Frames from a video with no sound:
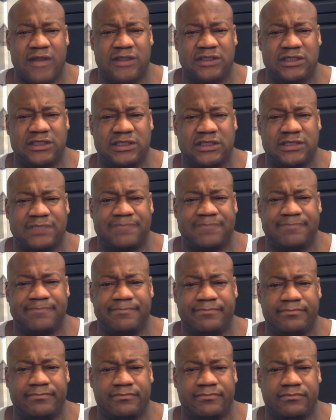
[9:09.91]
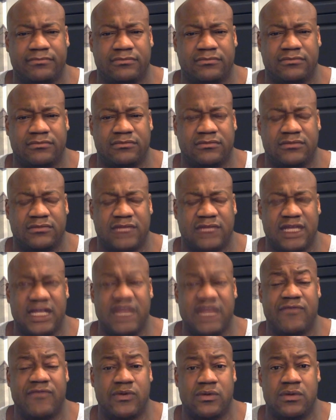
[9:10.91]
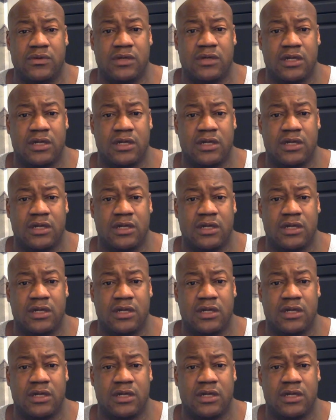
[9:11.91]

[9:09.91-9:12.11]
It's just evil